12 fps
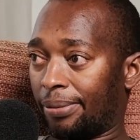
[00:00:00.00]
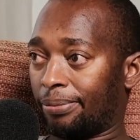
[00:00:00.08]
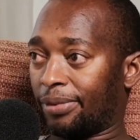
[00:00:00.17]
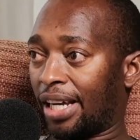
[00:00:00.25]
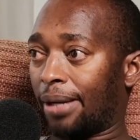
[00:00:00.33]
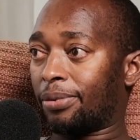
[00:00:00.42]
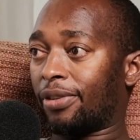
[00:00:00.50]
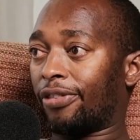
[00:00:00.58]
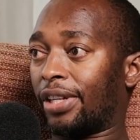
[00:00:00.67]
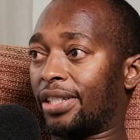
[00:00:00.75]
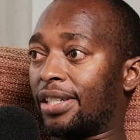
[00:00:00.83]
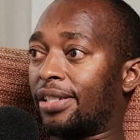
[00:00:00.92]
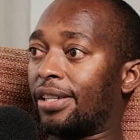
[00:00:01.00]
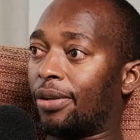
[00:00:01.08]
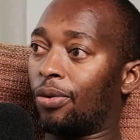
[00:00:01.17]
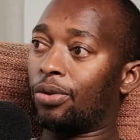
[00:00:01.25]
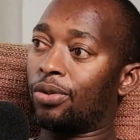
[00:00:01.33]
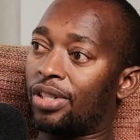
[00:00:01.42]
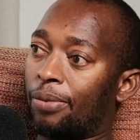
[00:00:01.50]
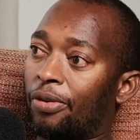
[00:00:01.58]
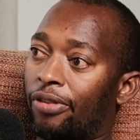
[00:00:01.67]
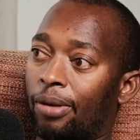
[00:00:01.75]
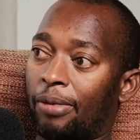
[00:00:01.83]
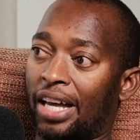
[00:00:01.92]
types of cancers. Also, some of
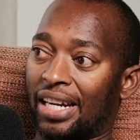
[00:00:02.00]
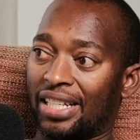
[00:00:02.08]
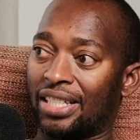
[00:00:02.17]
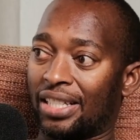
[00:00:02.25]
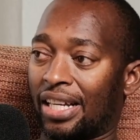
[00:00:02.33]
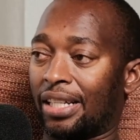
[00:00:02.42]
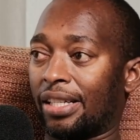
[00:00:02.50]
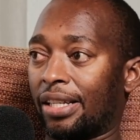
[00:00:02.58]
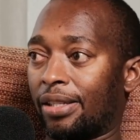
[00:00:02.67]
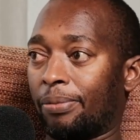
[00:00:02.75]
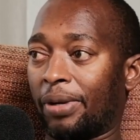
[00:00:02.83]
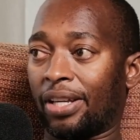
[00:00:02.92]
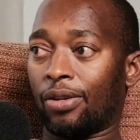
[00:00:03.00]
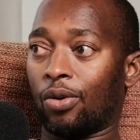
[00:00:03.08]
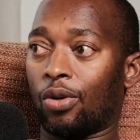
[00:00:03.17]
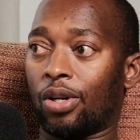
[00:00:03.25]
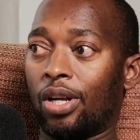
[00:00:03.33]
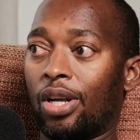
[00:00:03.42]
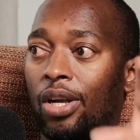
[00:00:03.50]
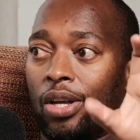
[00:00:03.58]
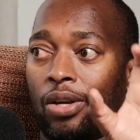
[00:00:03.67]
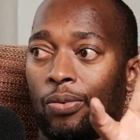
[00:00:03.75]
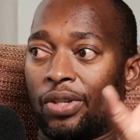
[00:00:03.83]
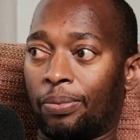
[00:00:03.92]
them are regional. They're dependent on
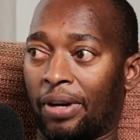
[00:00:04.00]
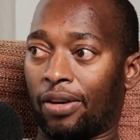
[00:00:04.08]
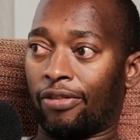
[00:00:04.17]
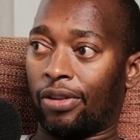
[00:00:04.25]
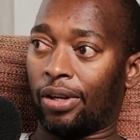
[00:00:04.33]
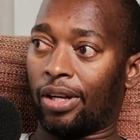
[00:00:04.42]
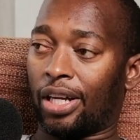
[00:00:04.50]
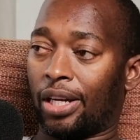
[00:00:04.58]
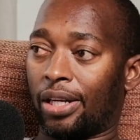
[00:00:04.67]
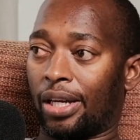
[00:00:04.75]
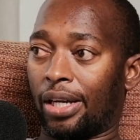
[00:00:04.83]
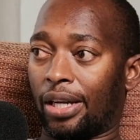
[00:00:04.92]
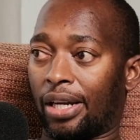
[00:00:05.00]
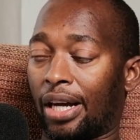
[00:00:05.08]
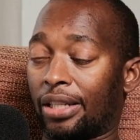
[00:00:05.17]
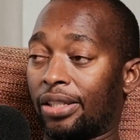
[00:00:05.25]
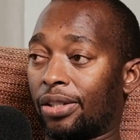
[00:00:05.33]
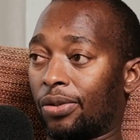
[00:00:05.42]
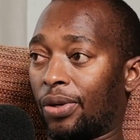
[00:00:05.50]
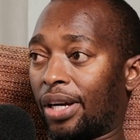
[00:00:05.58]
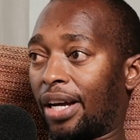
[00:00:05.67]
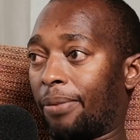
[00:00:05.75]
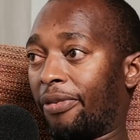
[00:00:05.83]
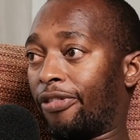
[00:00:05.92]
which part of the country you're
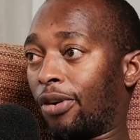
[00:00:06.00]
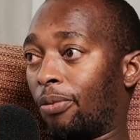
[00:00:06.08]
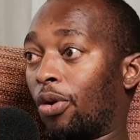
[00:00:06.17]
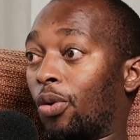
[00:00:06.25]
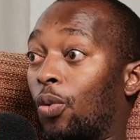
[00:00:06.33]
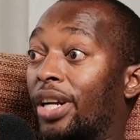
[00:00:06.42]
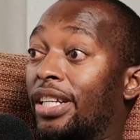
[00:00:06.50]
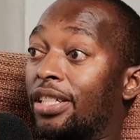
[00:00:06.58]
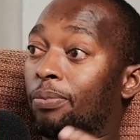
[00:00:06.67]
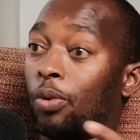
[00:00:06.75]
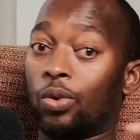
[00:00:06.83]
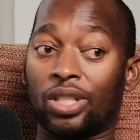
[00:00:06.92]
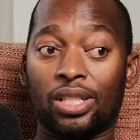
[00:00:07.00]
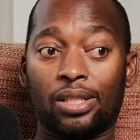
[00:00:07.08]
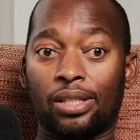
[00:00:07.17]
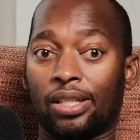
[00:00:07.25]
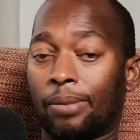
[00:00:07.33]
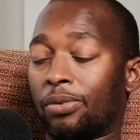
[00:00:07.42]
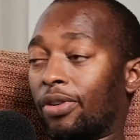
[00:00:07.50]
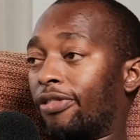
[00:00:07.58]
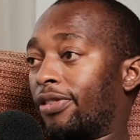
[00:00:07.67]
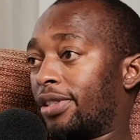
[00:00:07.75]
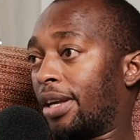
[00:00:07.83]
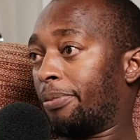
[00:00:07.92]
coming from or what exposures in terms of
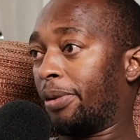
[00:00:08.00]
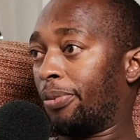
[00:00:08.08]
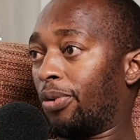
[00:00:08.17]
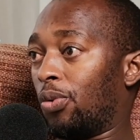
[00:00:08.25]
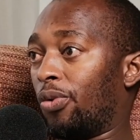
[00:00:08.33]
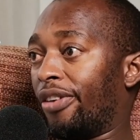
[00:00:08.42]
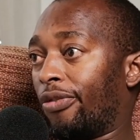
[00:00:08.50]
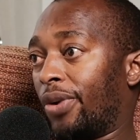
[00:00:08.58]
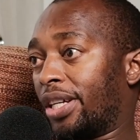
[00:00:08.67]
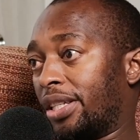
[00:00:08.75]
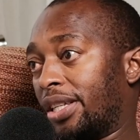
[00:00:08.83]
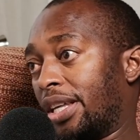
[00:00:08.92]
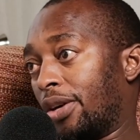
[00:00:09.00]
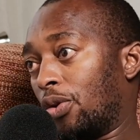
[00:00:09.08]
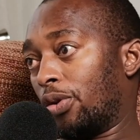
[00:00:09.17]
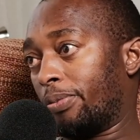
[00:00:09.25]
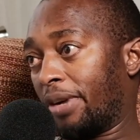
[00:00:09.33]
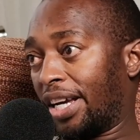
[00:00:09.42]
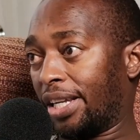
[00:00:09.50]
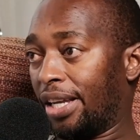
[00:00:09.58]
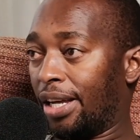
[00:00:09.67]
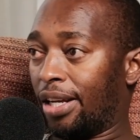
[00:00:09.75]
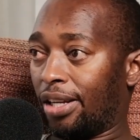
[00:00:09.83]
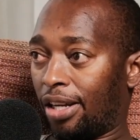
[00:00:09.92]
some people who have worked in a gold mine,
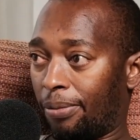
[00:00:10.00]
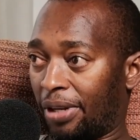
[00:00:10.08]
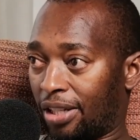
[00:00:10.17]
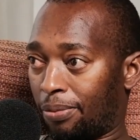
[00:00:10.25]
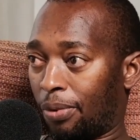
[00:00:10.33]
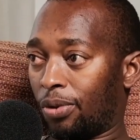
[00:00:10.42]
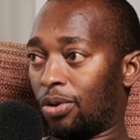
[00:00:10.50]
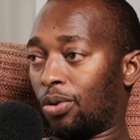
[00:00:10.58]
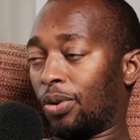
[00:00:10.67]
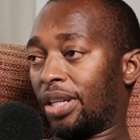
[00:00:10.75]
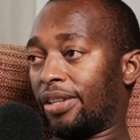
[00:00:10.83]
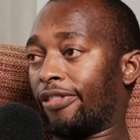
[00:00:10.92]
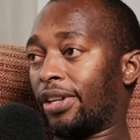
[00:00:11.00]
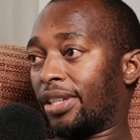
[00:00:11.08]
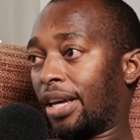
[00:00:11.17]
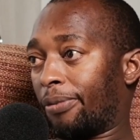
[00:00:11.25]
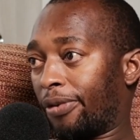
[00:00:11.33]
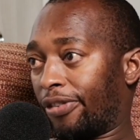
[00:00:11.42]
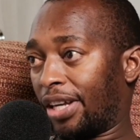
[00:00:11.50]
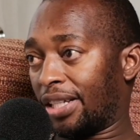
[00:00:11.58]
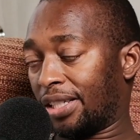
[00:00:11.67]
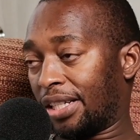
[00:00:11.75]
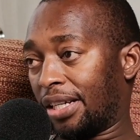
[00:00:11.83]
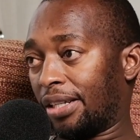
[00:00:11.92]
they'll be exposed to a different type of
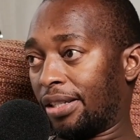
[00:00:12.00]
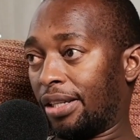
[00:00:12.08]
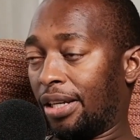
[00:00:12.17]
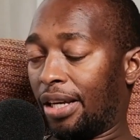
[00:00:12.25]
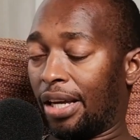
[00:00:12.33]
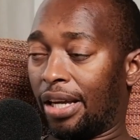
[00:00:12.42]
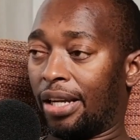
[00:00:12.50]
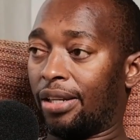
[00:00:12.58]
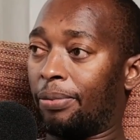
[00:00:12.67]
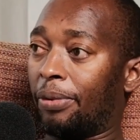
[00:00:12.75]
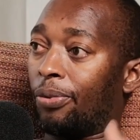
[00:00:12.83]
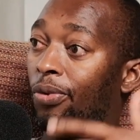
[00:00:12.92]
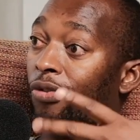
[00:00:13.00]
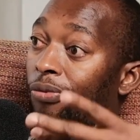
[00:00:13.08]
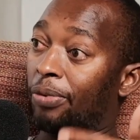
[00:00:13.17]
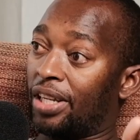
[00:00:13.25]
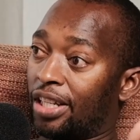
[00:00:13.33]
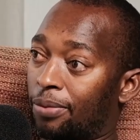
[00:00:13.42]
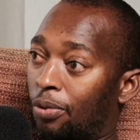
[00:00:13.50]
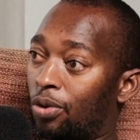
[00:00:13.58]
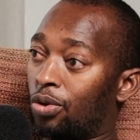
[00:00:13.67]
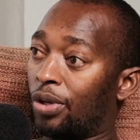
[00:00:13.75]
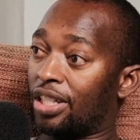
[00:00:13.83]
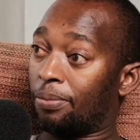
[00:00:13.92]
cancer and people who've been exposed
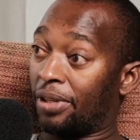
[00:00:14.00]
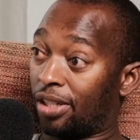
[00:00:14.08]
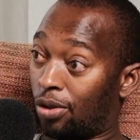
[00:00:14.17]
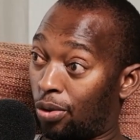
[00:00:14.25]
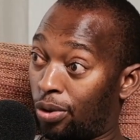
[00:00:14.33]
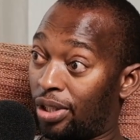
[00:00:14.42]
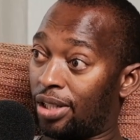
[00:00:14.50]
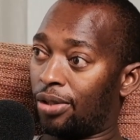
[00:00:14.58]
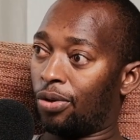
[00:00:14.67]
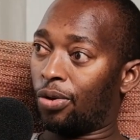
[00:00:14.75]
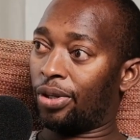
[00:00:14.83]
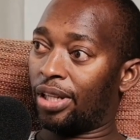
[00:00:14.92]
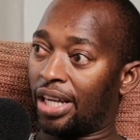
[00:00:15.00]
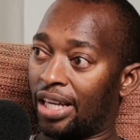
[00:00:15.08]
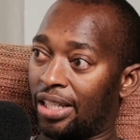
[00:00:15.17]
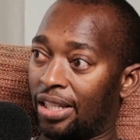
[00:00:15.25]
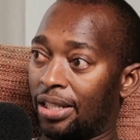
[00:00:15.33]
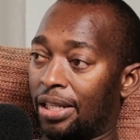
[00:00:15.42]
to asbestosis, in the 80s,